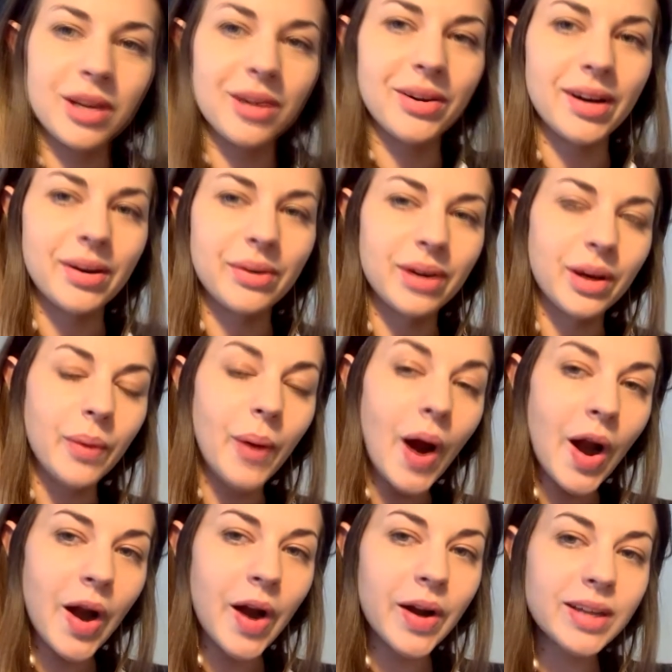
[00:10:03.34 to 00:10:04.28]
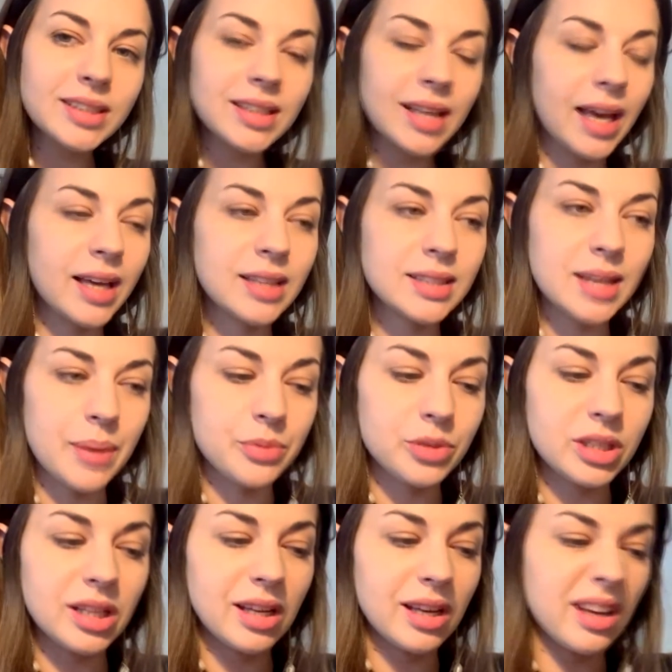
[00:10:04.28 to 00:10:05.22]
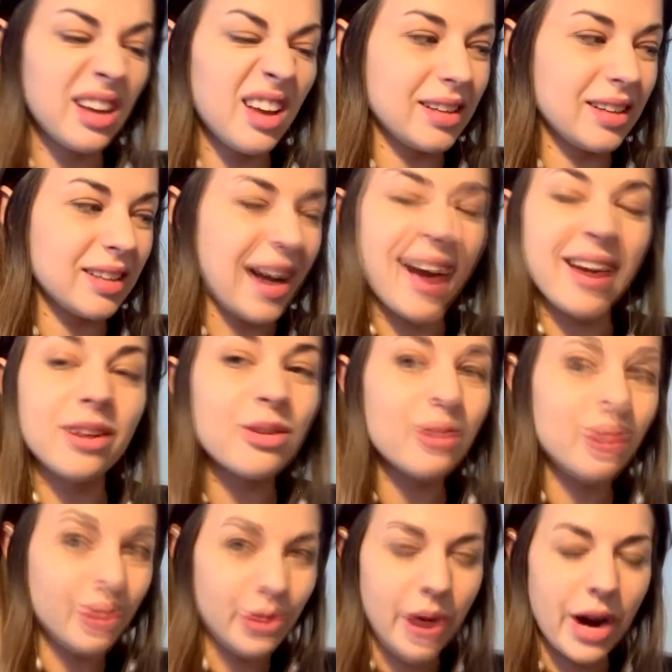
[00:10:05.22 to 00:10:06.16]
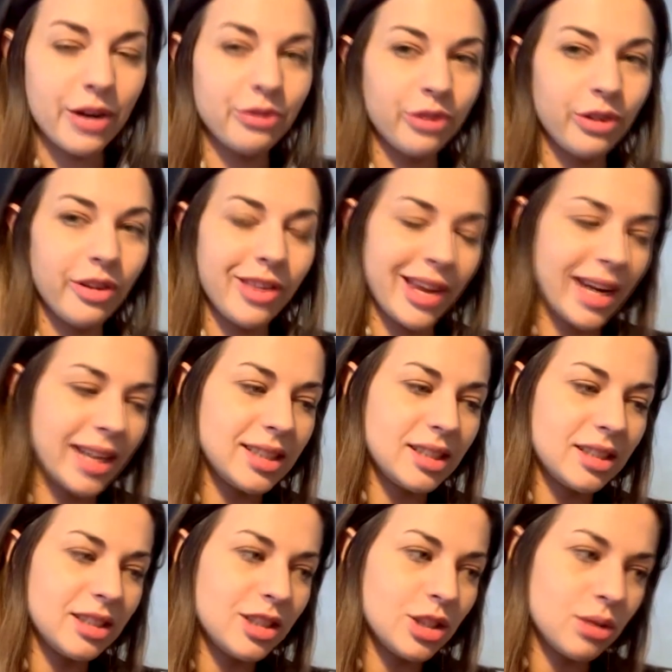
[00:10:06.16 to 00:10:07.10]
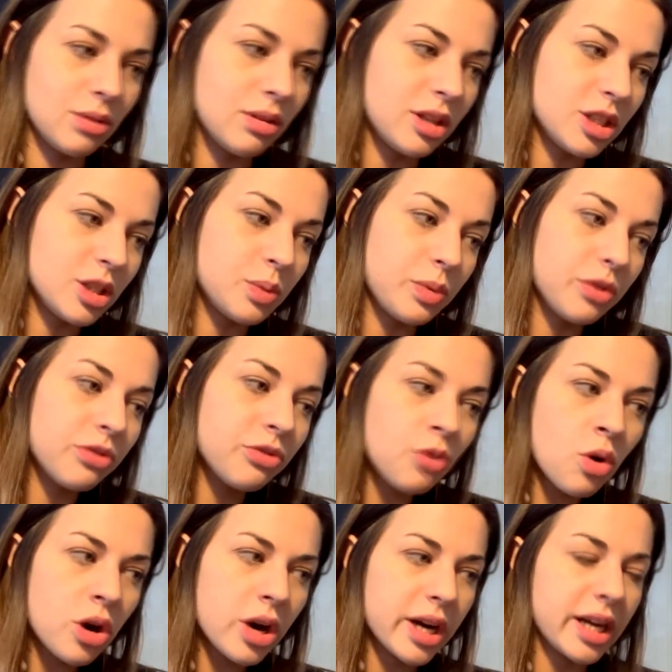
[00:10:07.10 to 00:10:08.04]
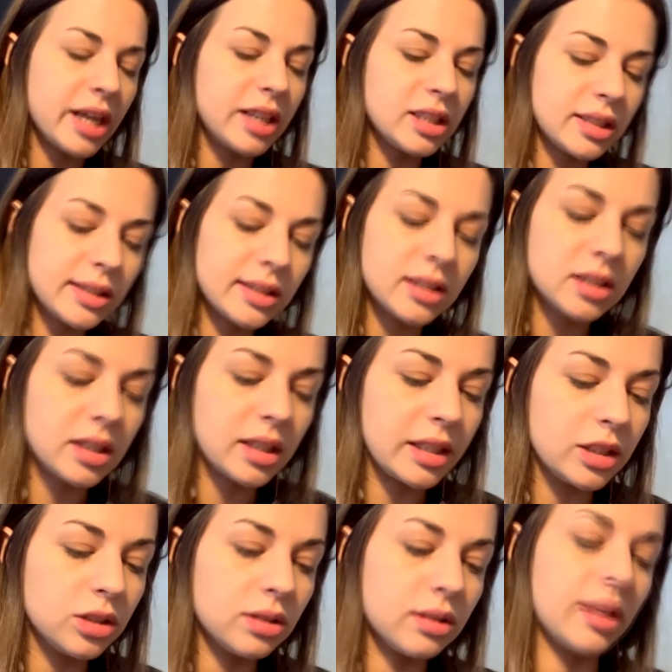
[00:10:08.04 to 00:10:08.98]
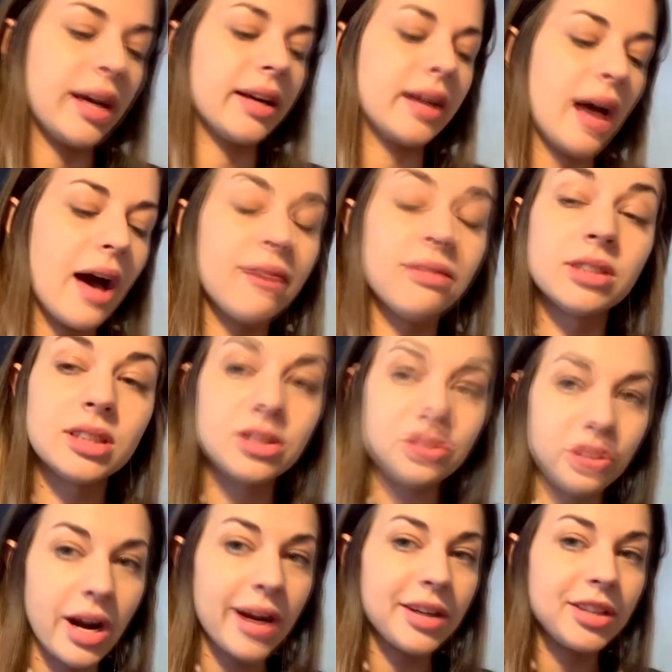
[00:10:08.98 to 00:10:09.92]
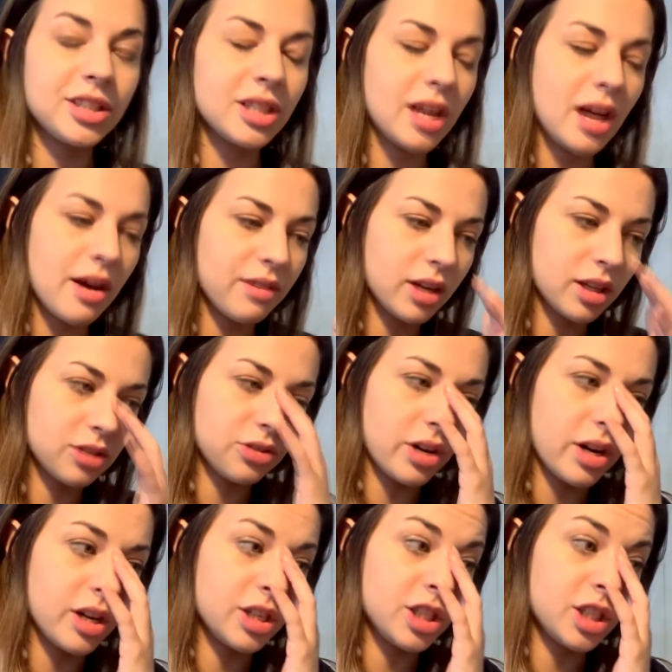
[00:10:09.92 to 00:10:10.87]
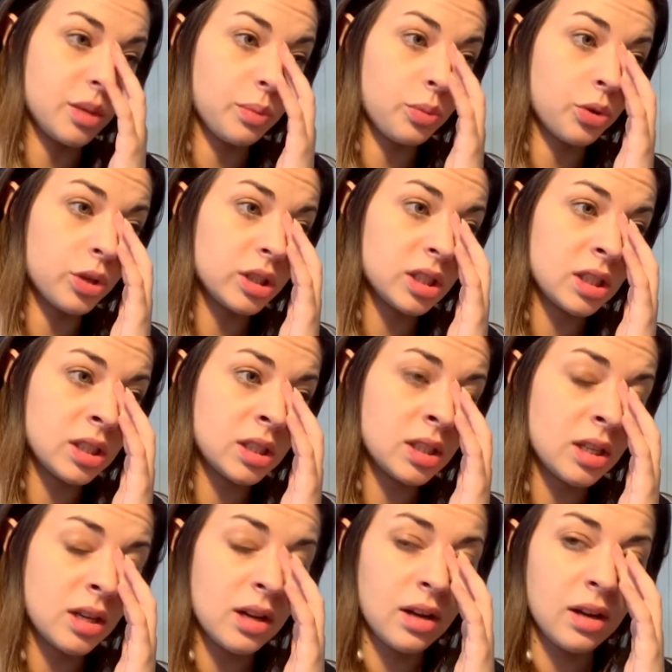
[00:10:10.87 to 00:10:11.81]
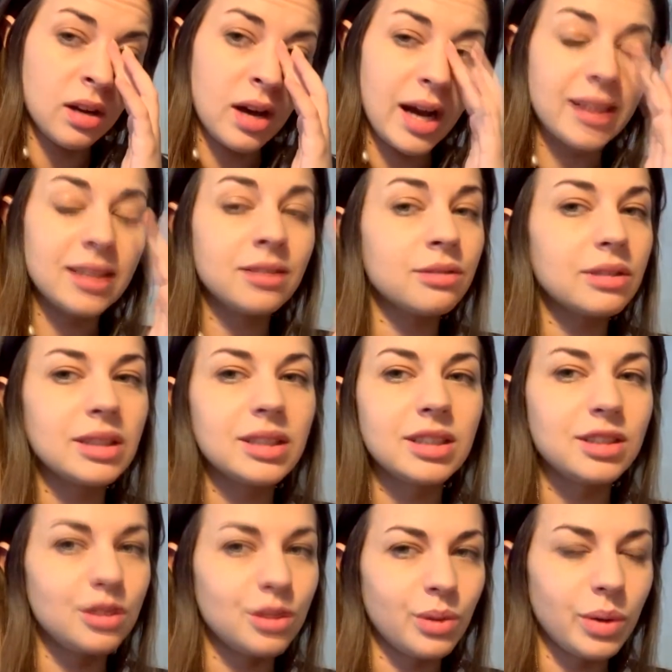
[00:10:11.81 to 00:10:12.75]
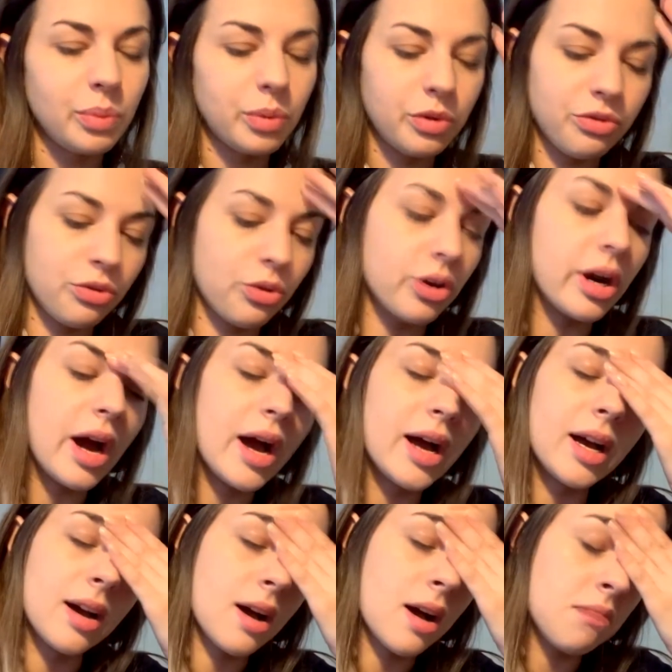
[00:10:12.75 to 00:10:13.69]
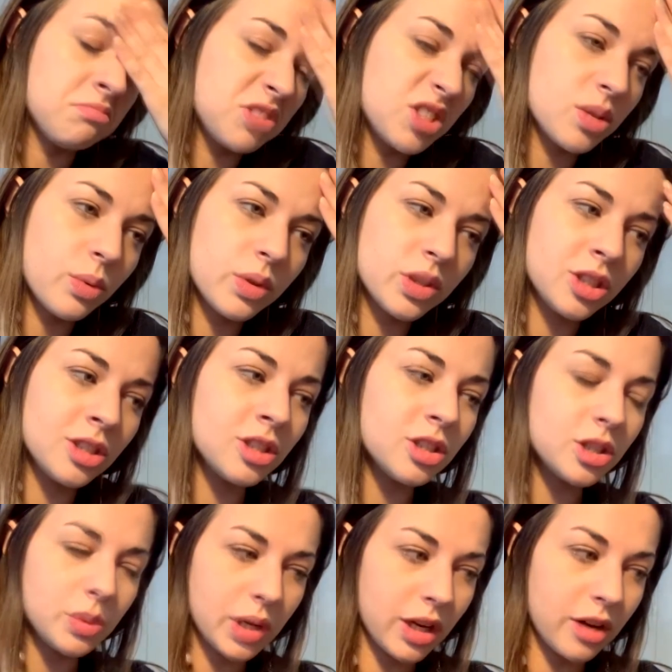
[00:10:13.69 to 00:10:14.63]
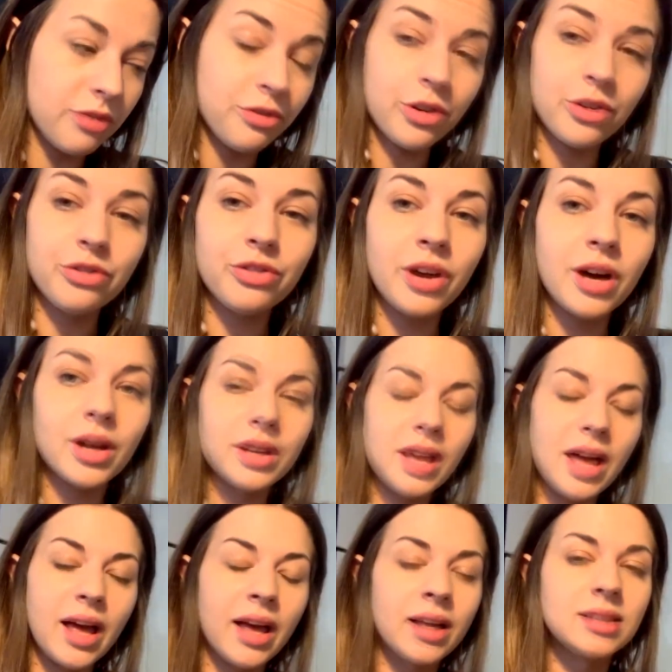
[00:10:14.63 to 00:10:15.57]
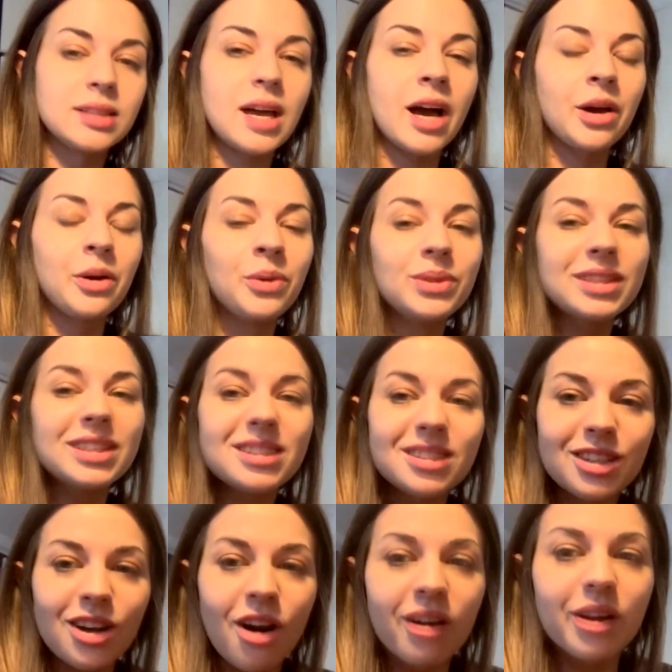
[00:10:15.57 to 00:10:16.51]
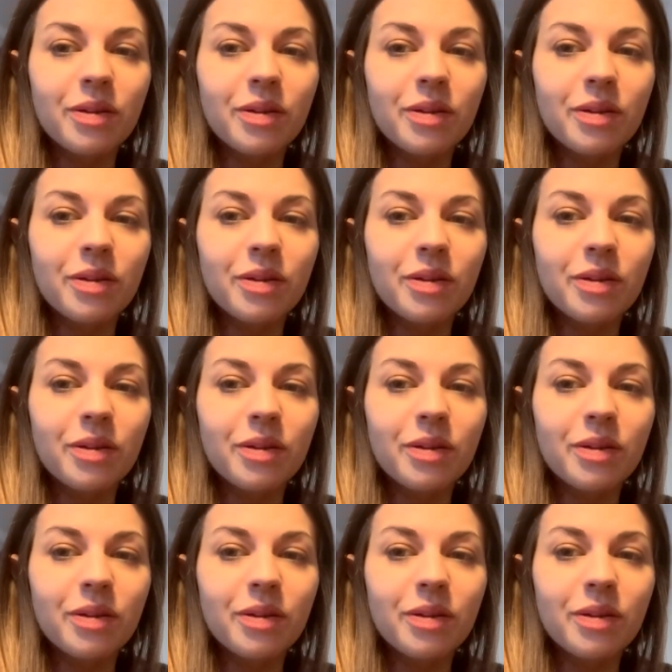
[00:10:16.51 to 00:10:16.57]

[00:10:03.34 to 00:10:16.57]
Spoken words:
how it works. And I'm really kind of regretful that I didn't do this before and I didn't stick to like have a strategy, having a strategy important. I didn't really do it before. I was just doing it for fun, and I only started